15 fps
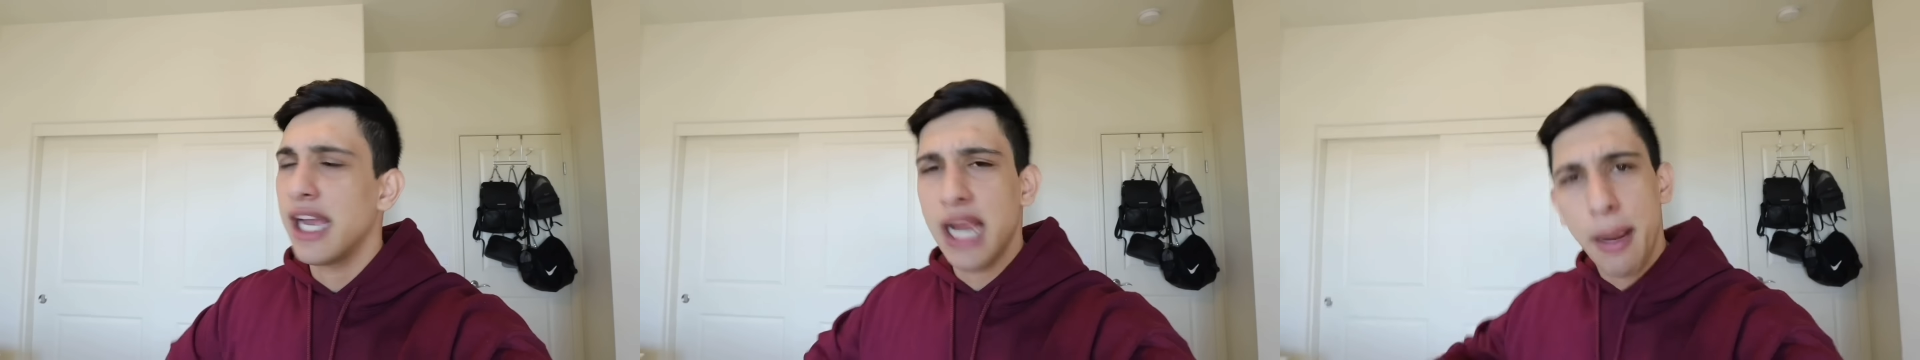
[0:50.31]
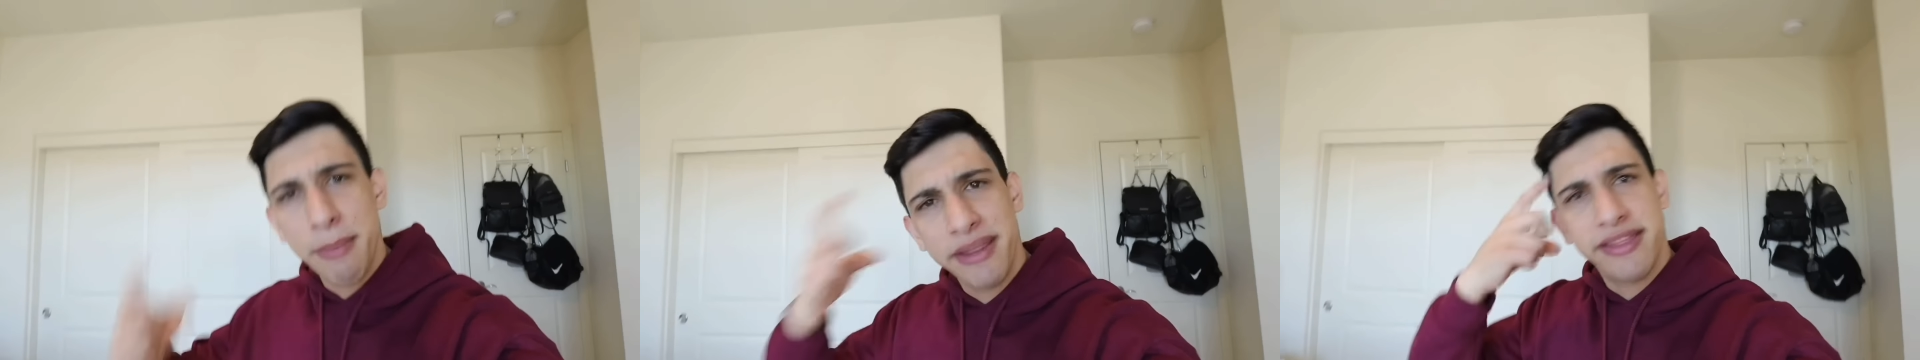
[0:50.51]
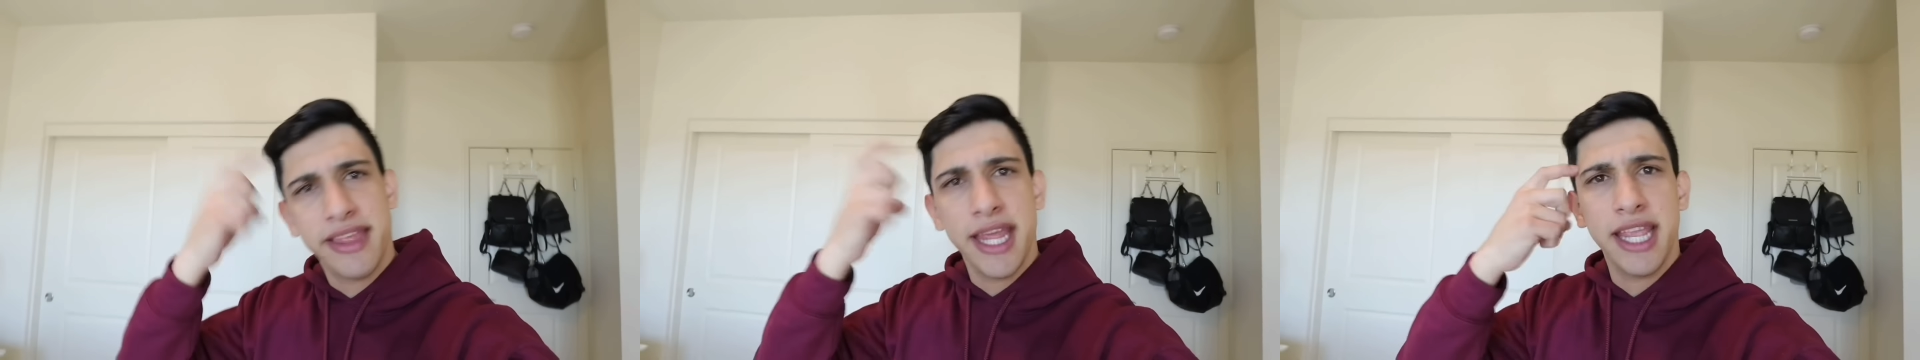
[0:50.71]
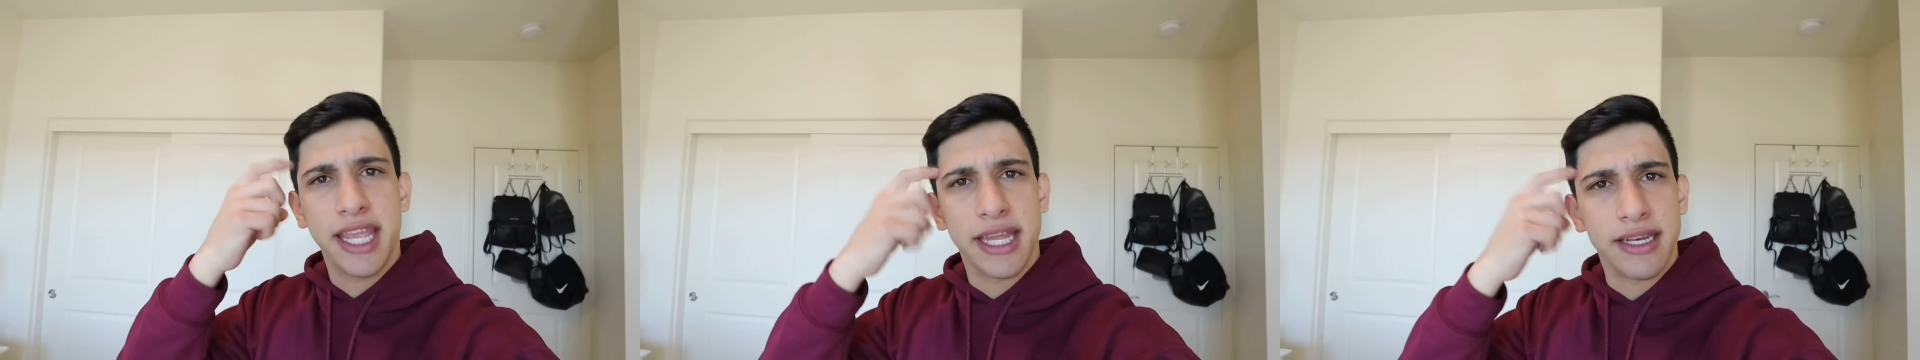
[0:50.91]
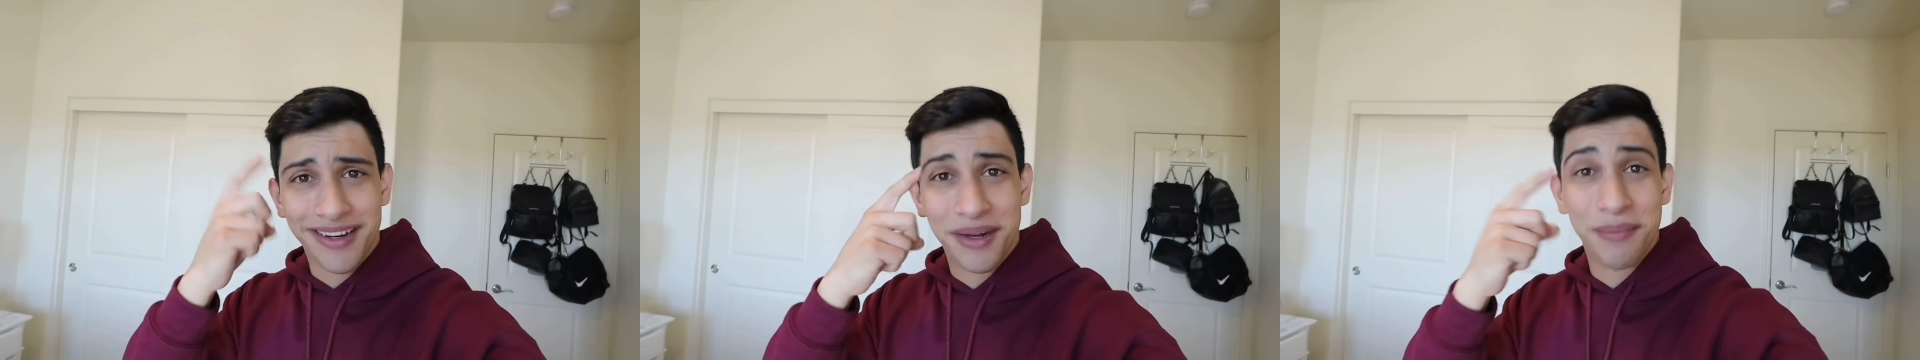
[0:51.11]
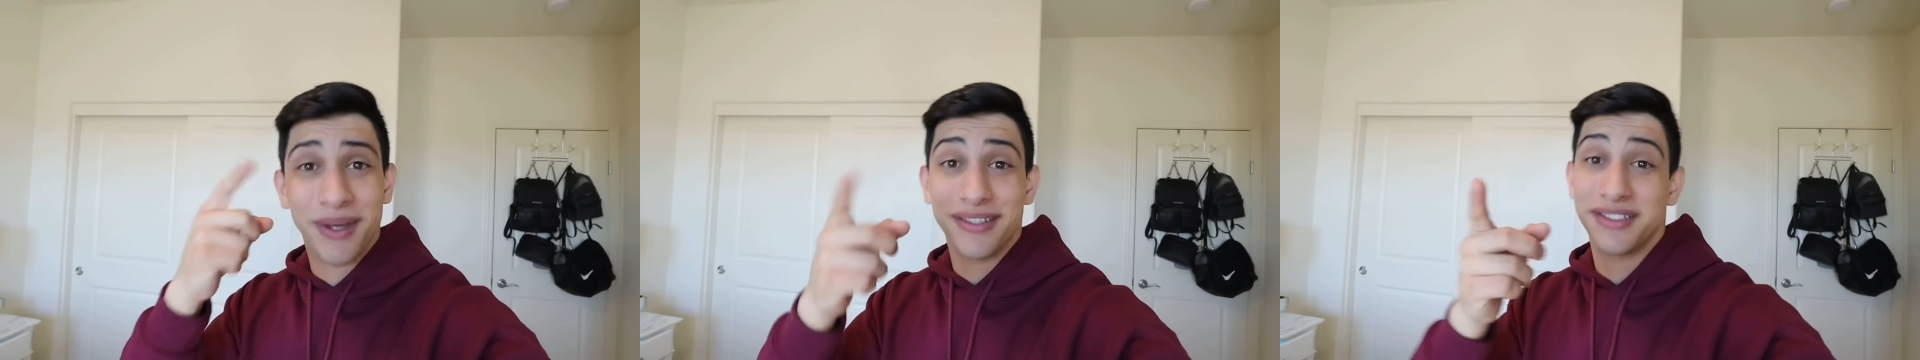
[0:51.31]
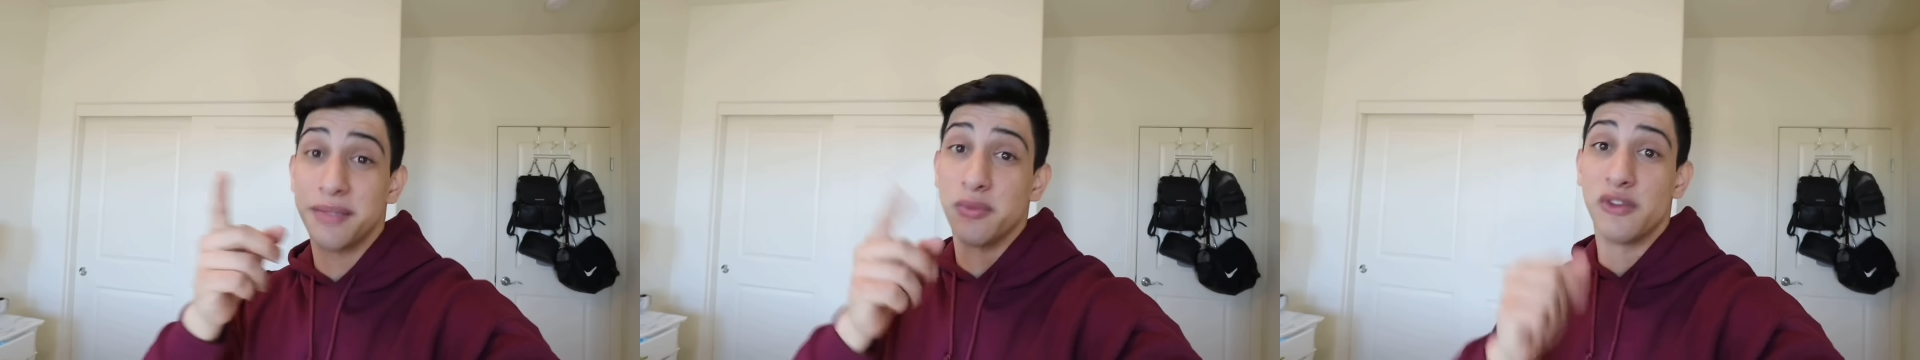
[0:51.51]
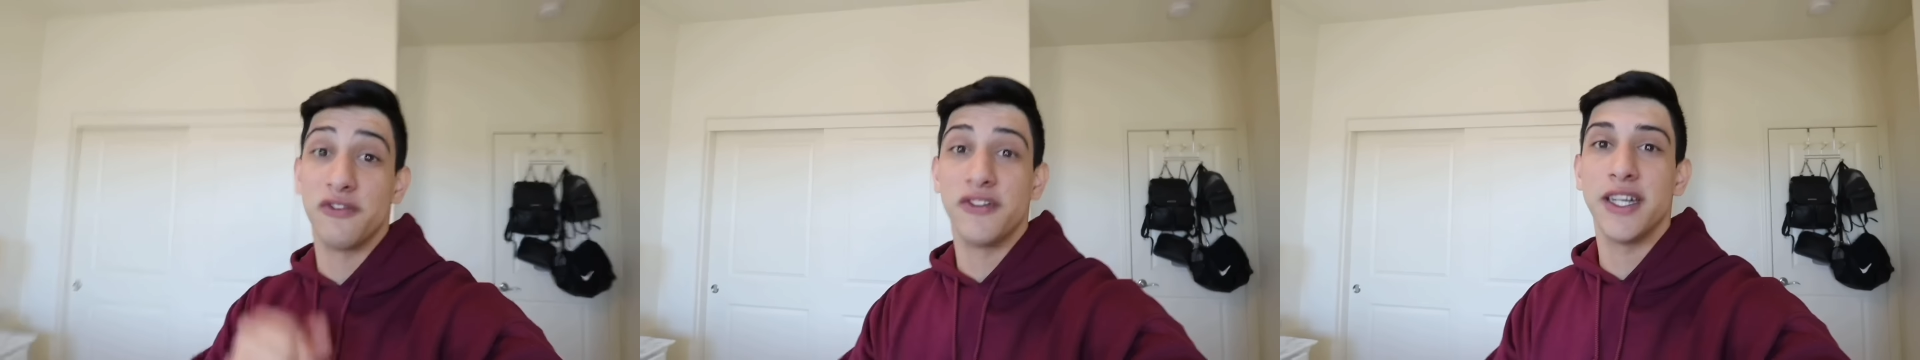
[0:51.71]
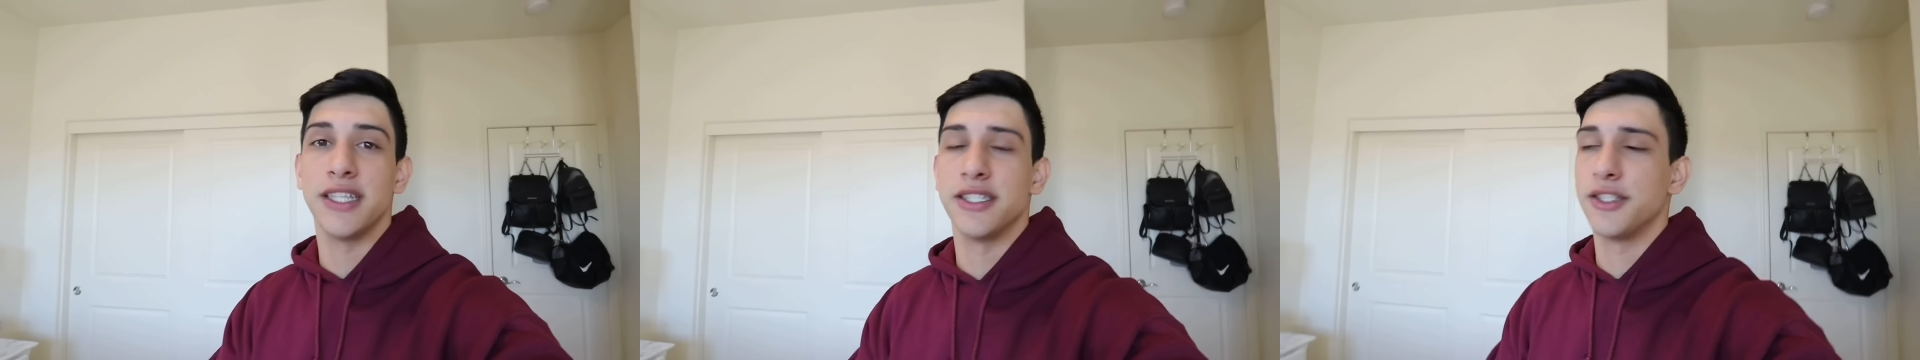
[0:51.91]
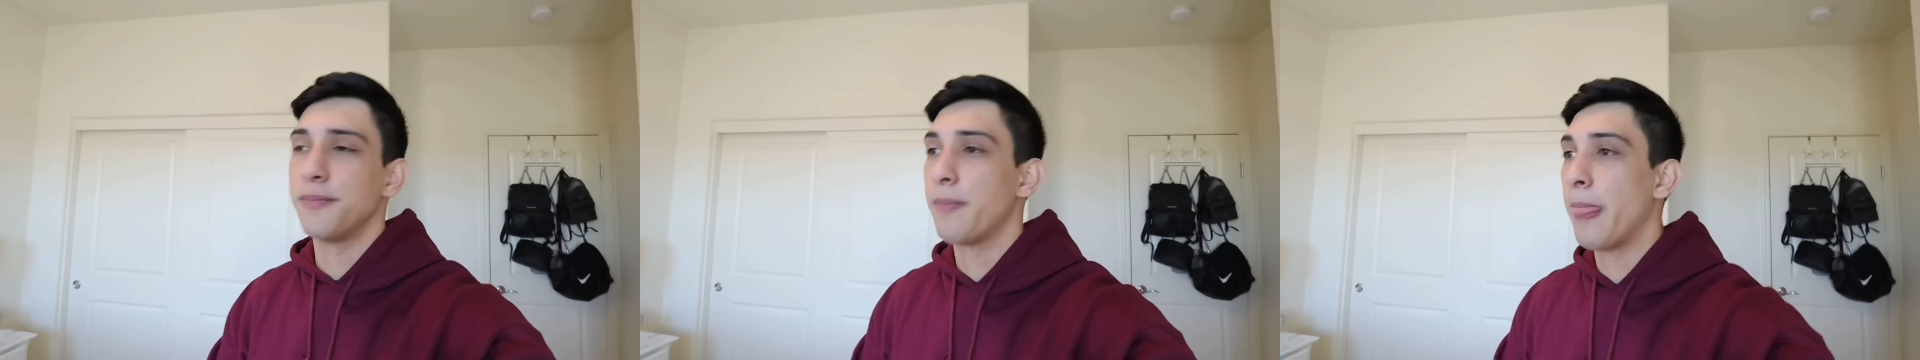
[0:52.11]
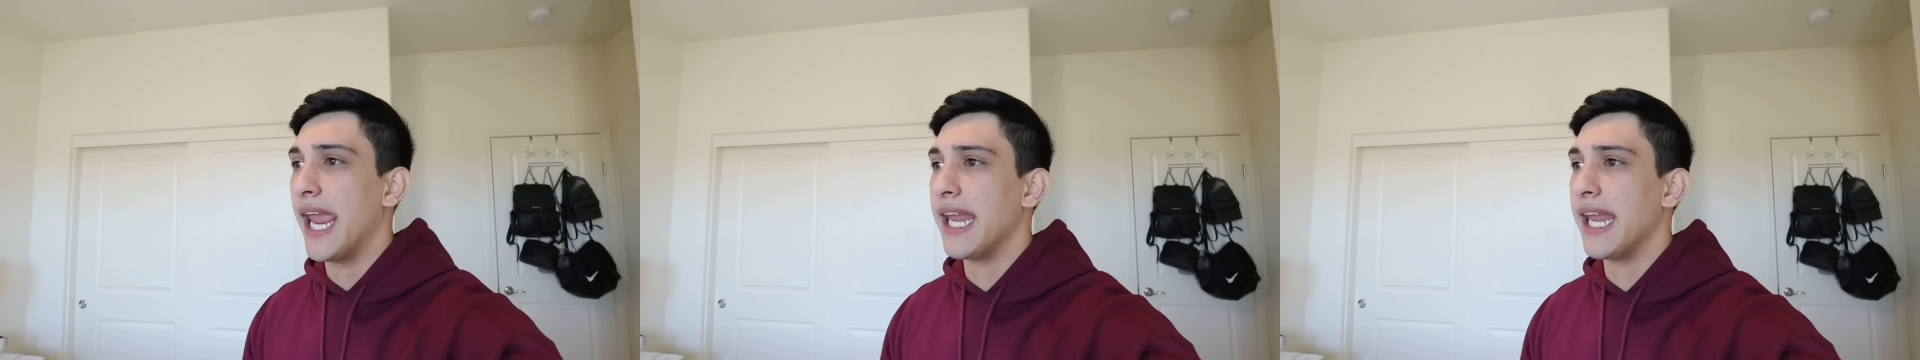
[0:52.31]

That got me thinking about some revenge.